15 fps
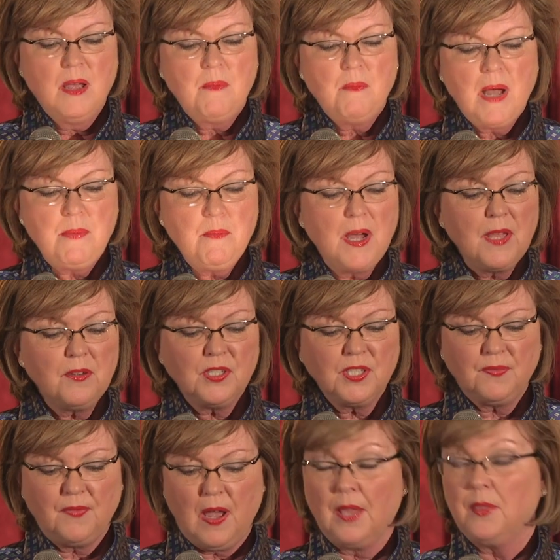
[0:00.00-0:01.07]
My
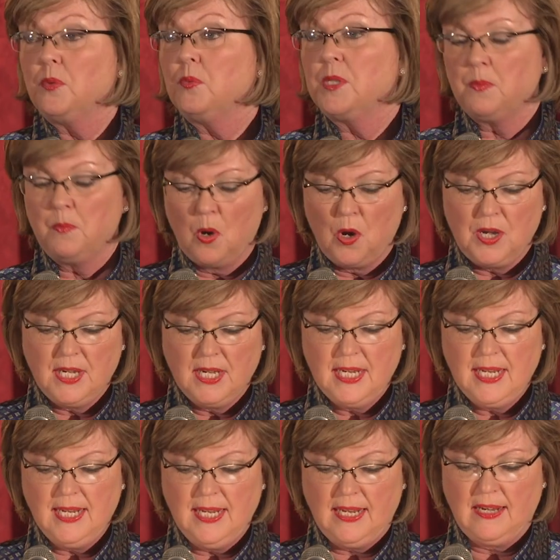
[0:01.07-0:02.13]
mother's father was Martin
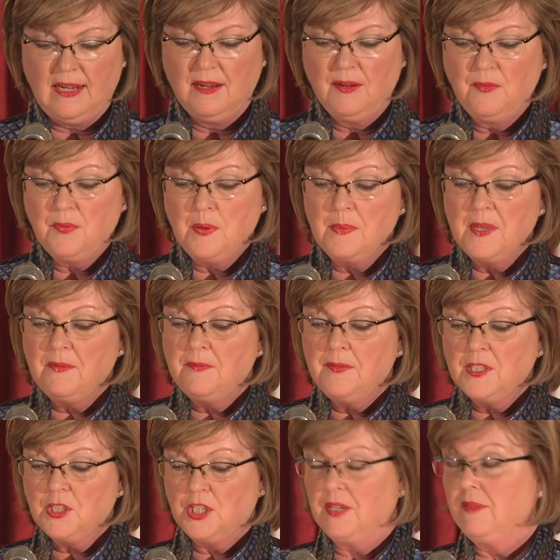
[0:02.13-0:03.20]
King from the
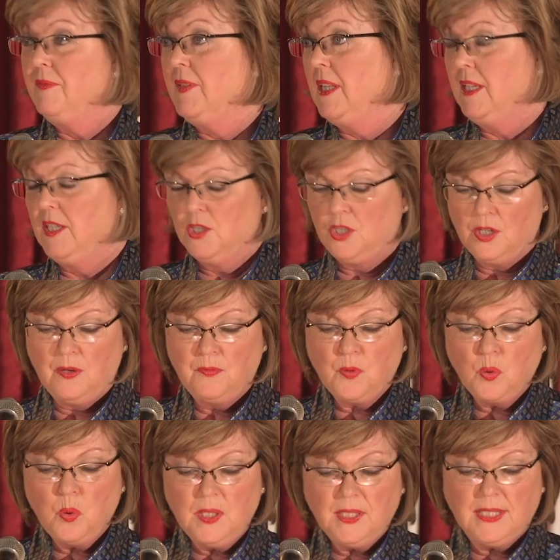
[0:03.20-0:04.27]
fishing village of
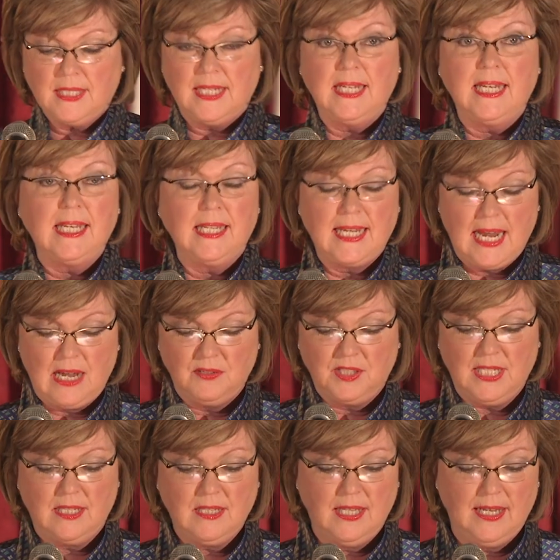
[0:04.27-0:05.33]
Quilty in
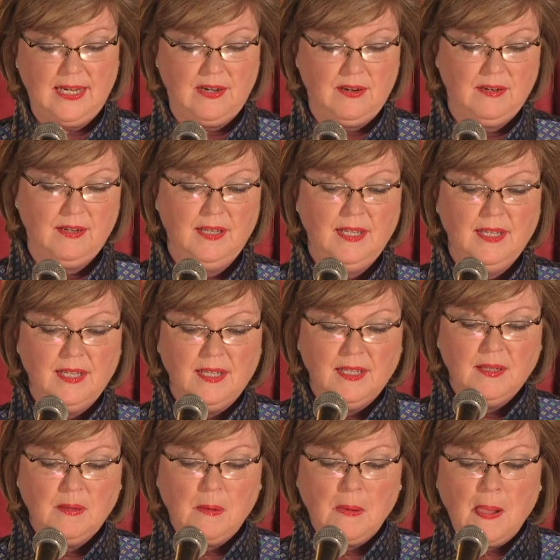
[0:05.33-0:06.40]
County Clare.
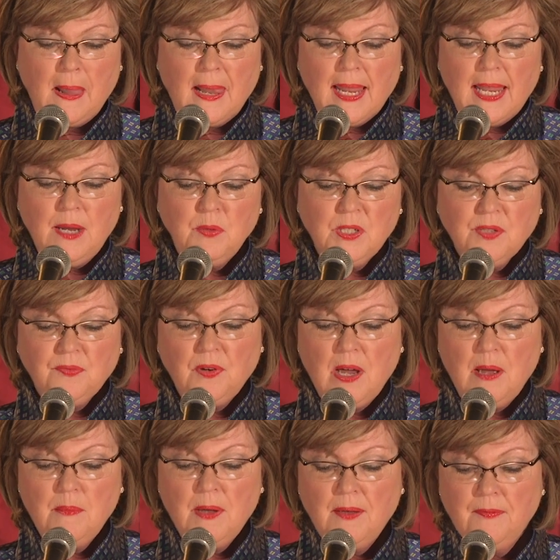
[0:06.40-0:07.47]
He was
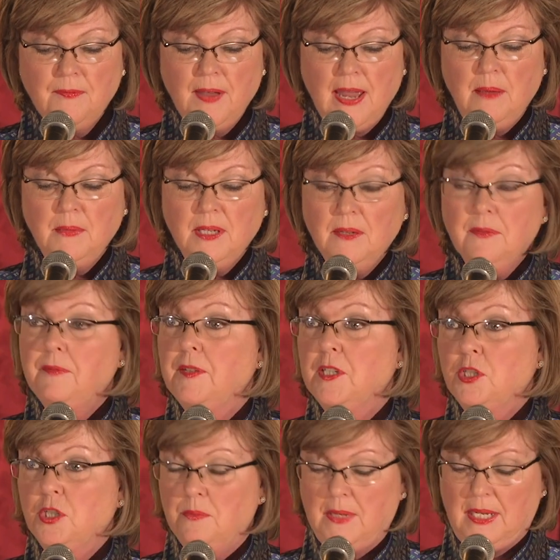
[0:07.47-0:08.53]
from a family of
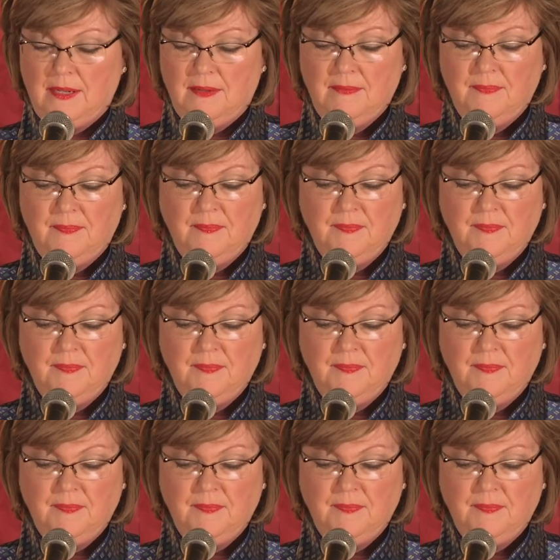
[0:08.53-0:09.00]
fishermen.